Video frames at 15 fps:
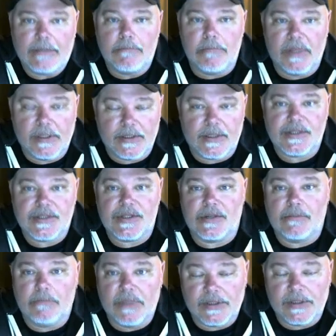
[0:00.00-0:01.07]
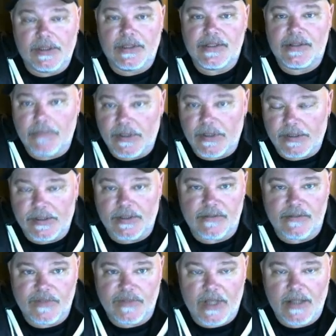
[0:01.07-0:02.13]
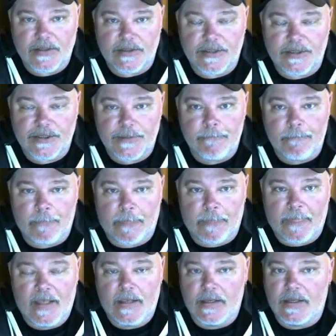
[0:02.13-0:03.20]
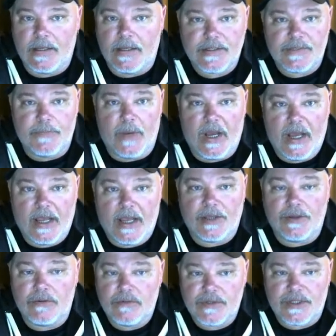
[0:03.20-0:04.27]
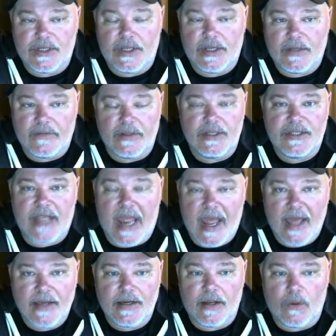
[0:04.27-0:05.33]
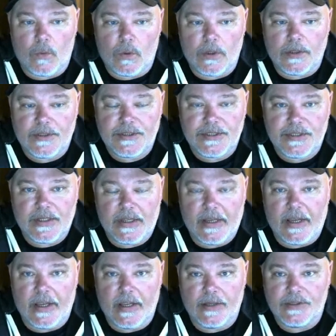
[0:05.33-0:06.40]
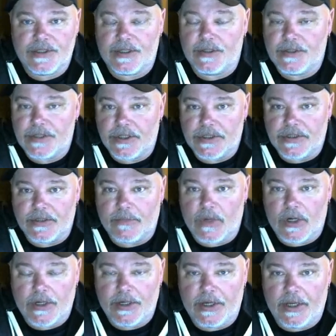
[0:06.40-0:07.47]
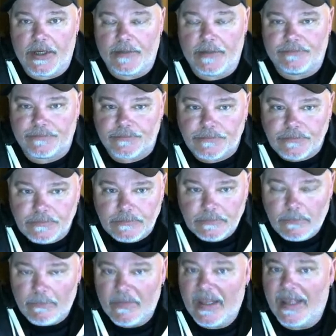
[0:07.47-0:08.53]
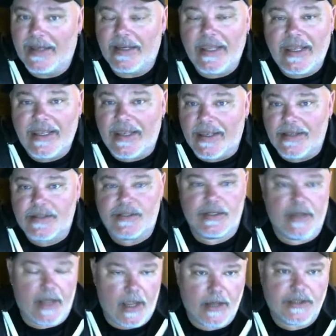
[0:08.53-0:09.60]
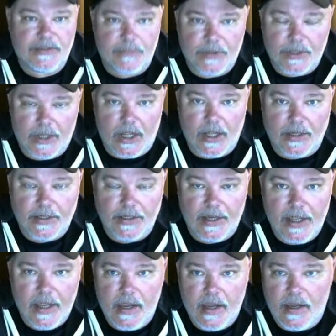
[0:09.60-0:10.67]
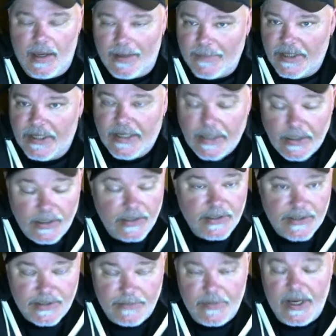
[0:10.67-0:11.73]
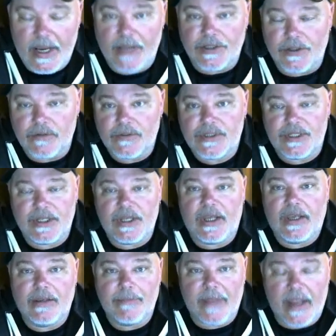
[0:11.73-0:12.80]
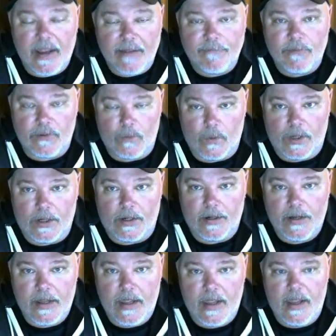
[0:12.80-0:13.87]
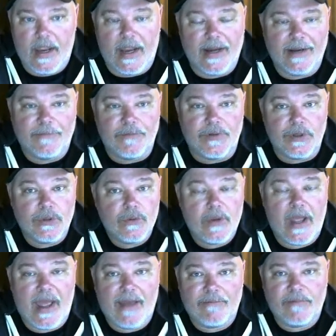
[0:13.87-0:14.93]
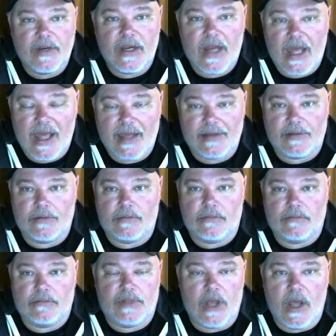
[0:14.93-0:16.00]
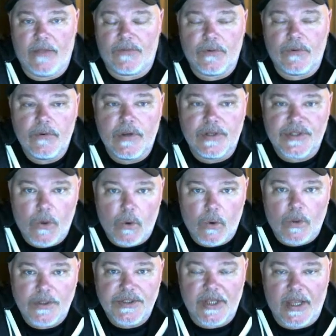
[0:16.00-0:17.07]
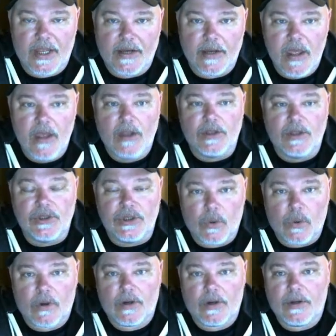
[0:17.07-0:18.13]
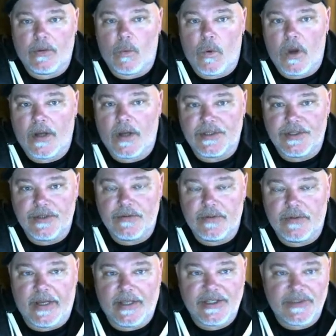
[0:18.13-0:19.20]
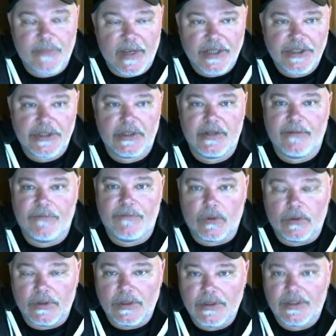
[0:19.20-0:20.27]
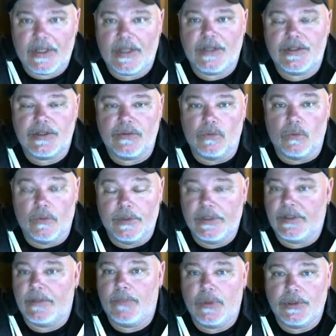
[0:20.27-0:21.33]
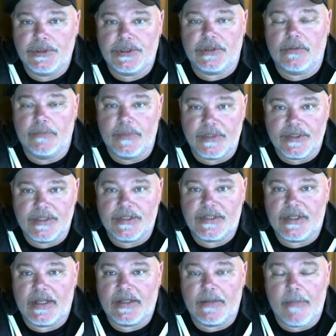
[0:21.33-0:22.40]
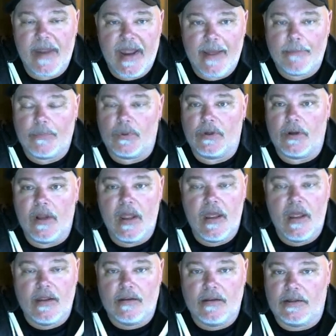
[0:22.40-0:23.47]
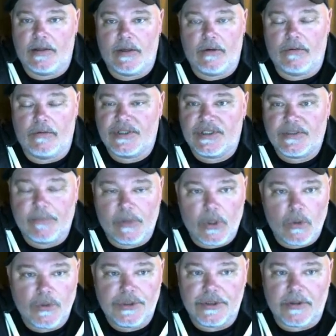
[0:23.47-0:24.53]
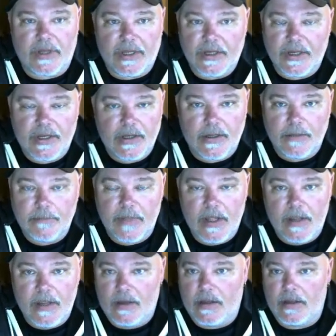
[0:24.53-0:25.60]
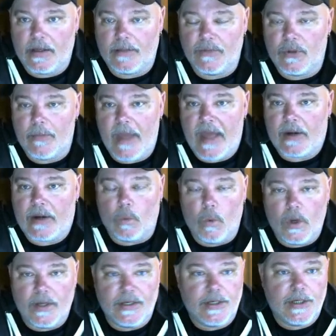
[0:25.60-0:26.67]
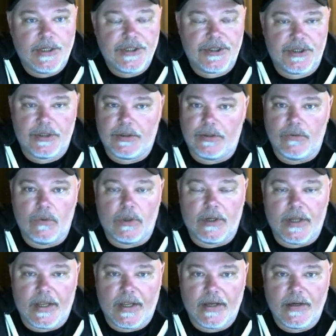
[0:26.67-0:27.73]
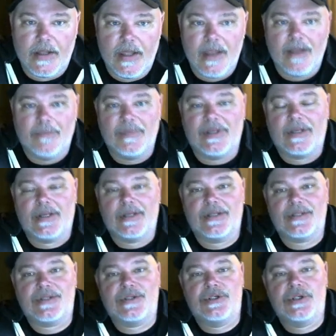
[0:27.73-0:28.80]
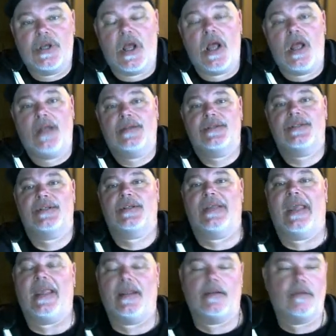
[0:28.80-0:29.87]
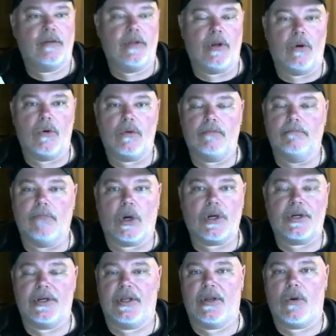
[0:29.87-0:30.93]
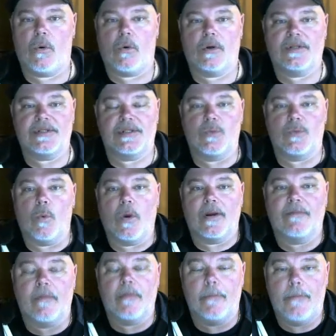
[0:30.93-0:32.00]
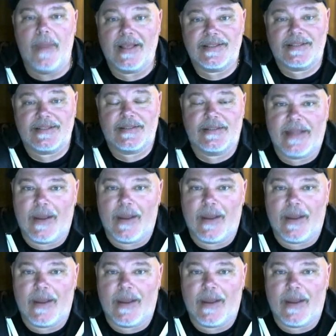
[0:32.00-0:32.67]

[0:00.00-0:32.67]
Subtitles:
millions and millions and millions of dollars, is by using these ad networks and search engine marketing. And he is an expert on it. I mean, he is the man. You see him everywhere. And if you have not gone through his course yet, you're going to want to do it, especially if you're looking to really put your business on the map, or explode your income, no matter what niche you are in, because John's marketing course is one of the best